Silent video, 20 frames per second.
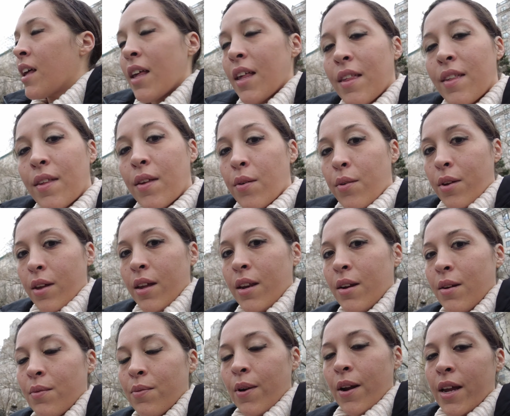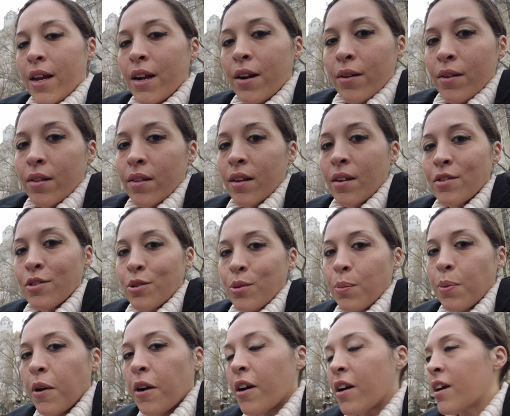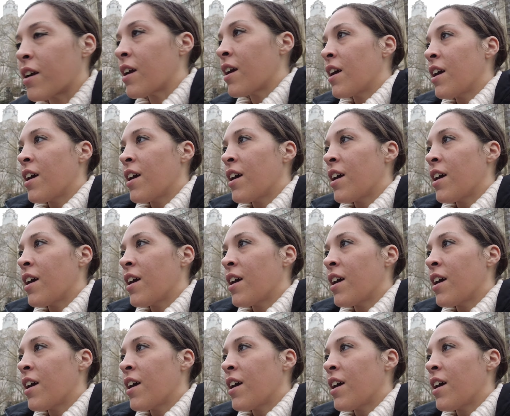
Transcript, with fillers: is located right here in Central Park.